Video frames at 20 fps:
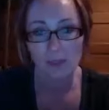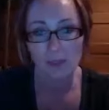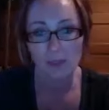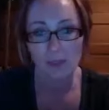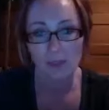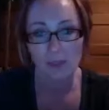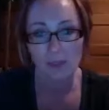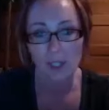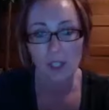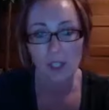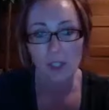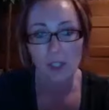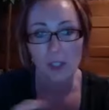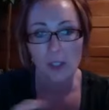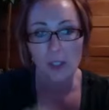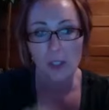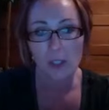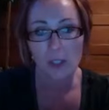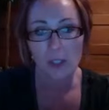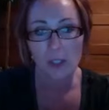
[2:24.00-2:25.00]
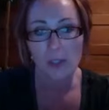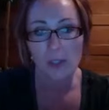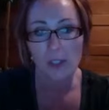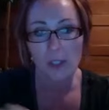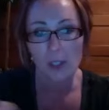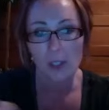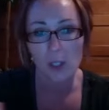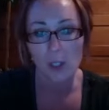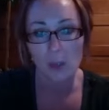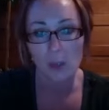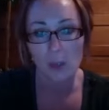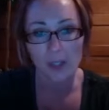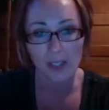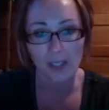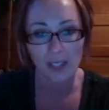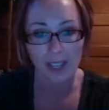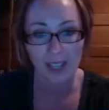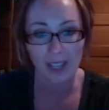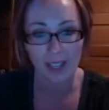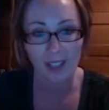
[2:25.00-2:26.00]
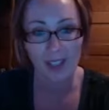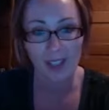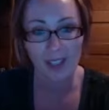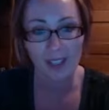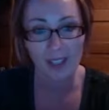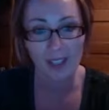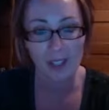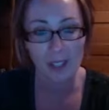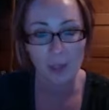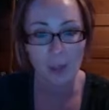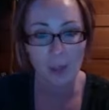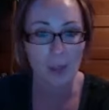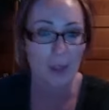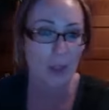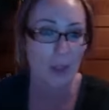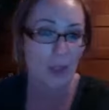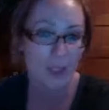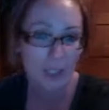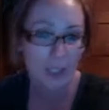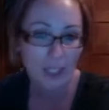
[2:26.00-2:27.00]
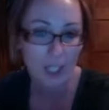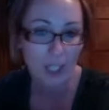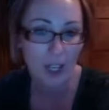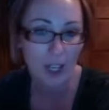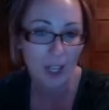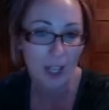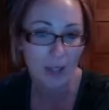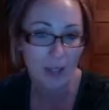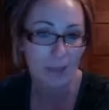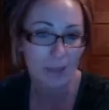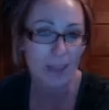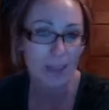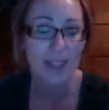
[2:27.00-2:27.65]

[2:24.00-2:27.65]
Yeah. You're nervous because you really care and you want to do a good job.